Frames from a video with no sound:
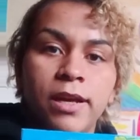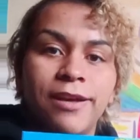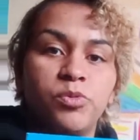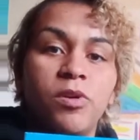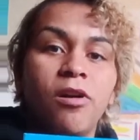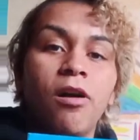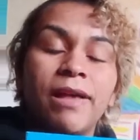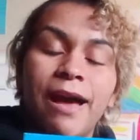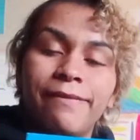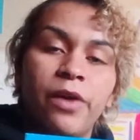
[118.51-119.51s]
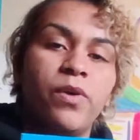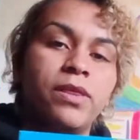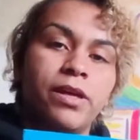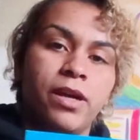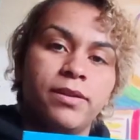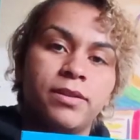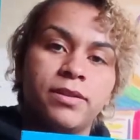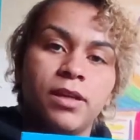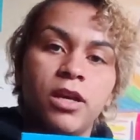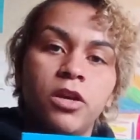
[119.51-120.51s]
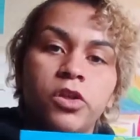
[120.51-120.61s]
as we all have that within us.